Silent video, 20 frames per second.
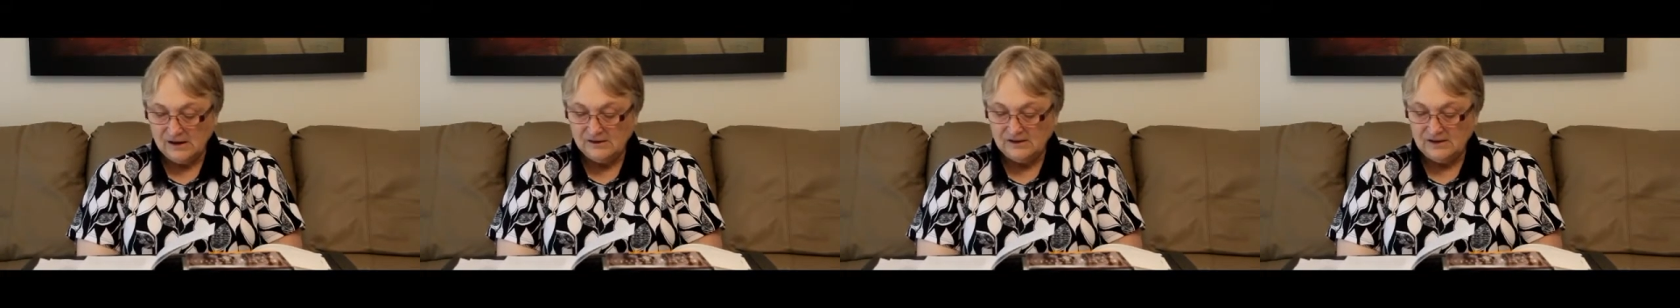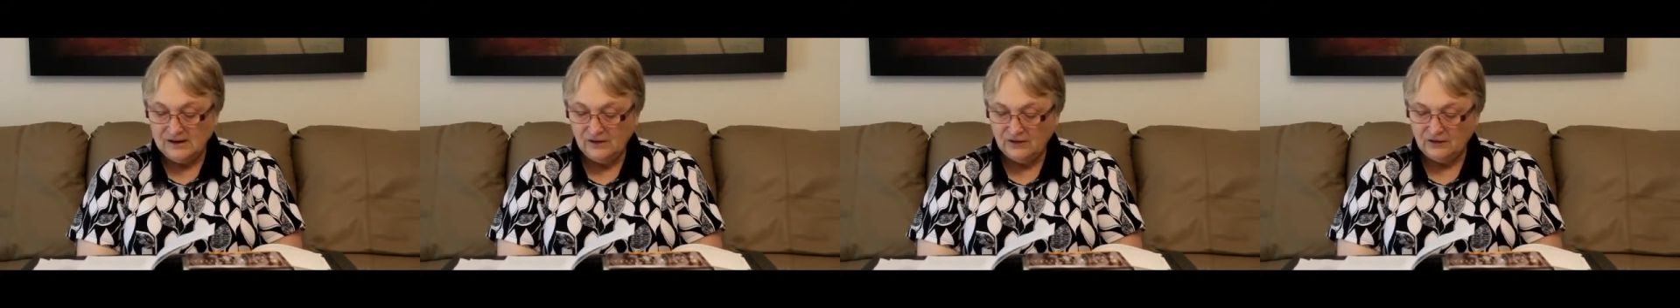
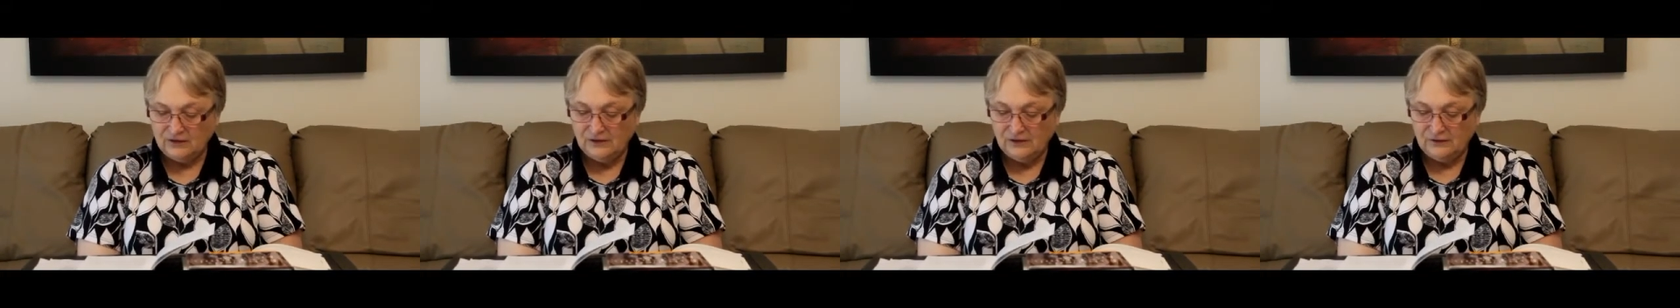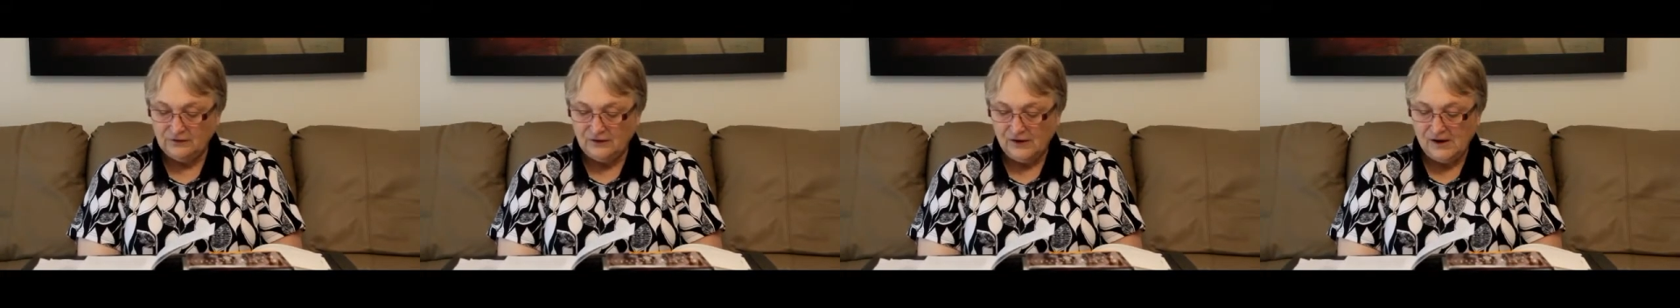
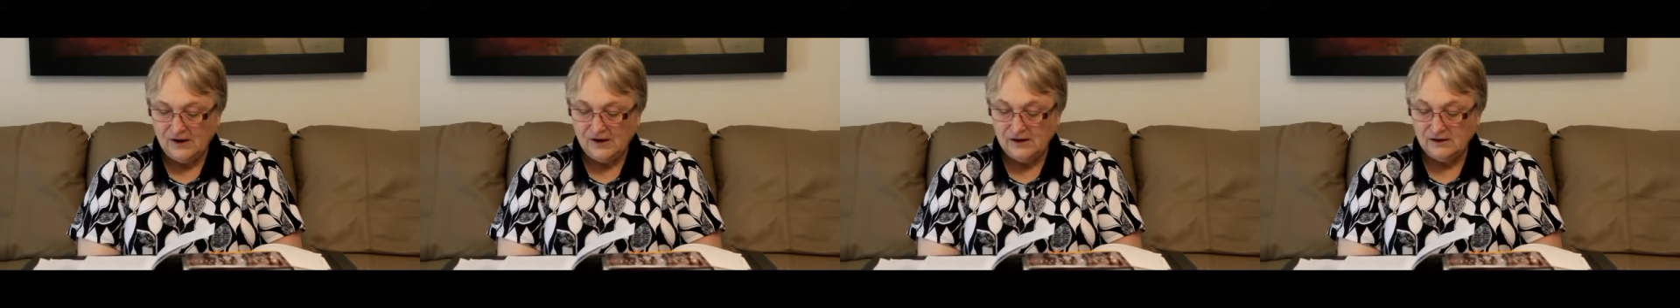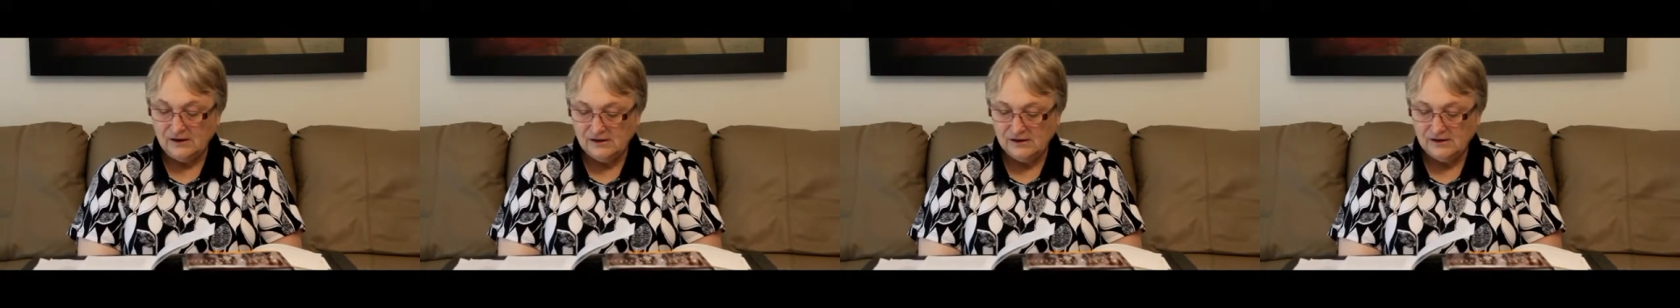
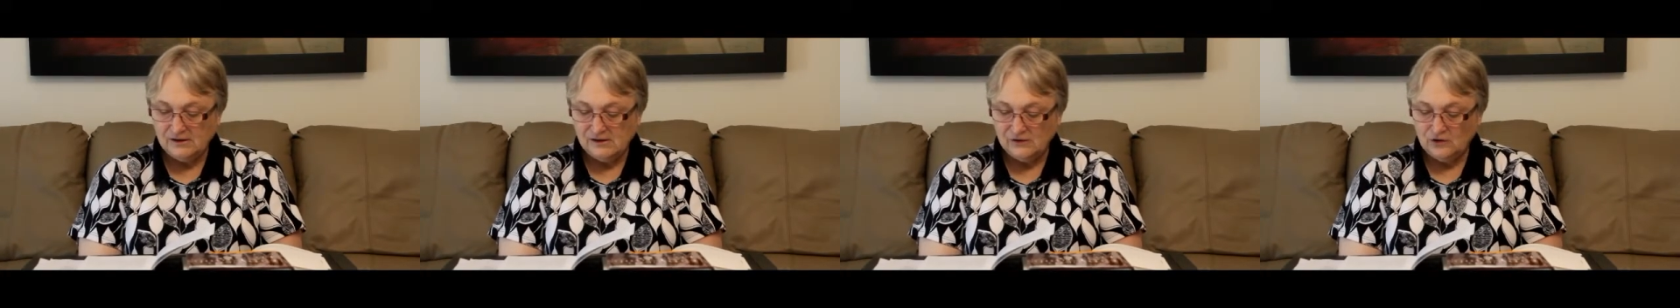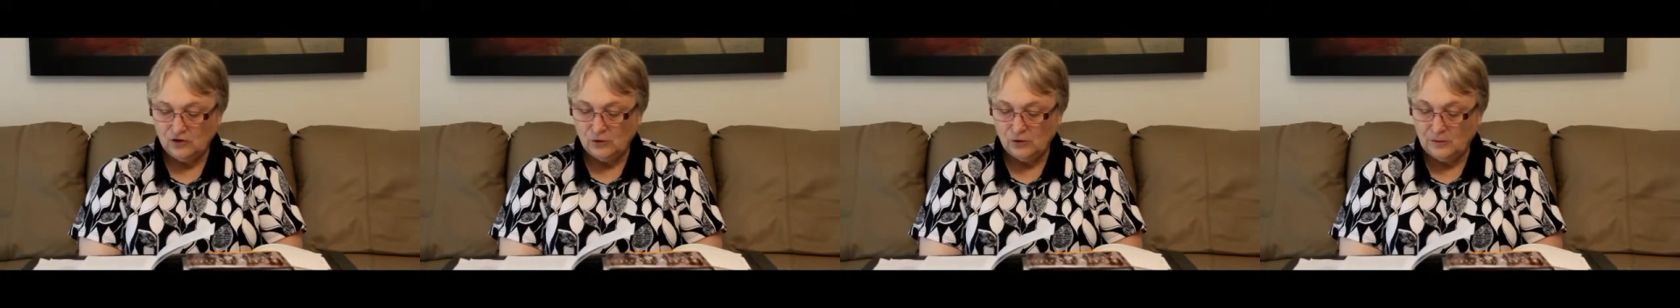testifying,
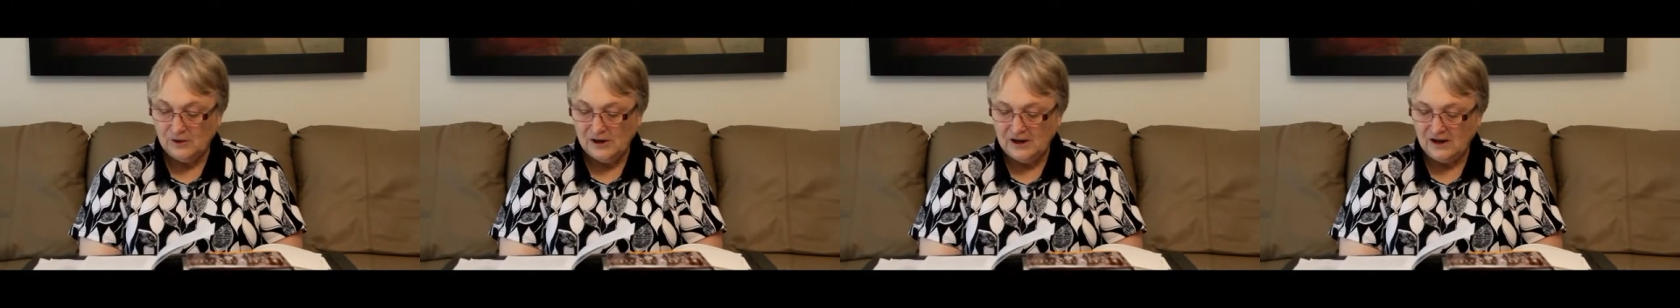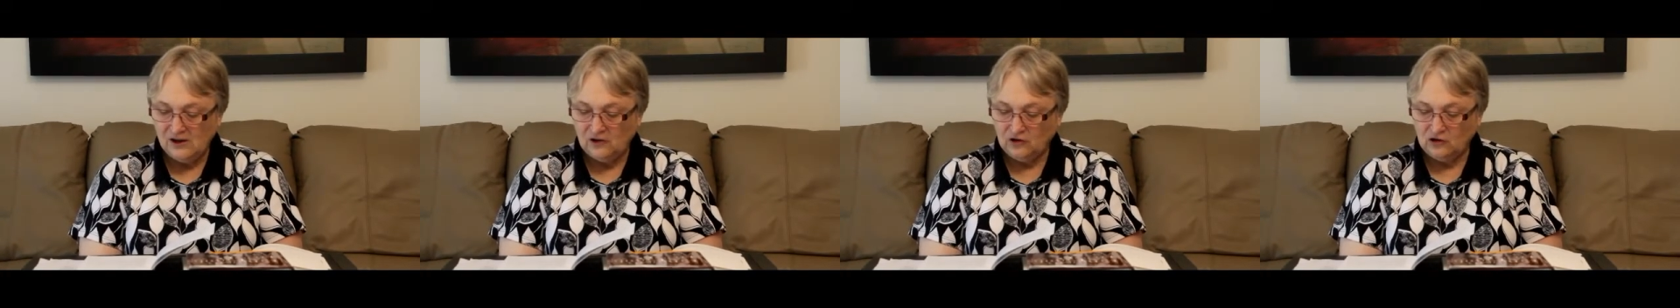
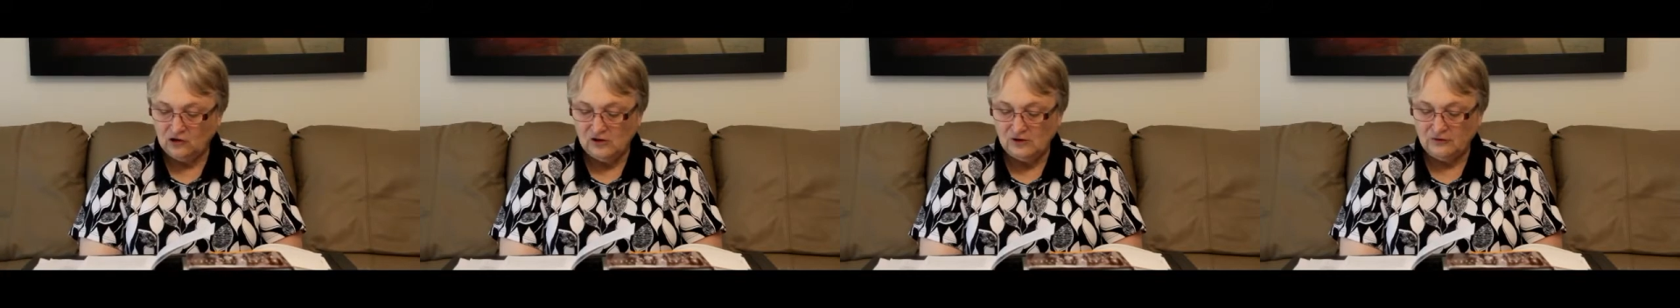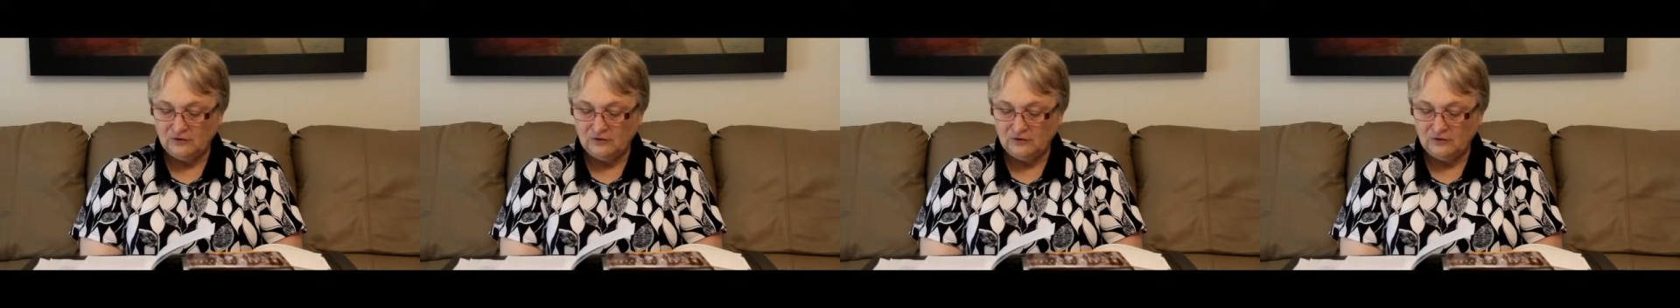termination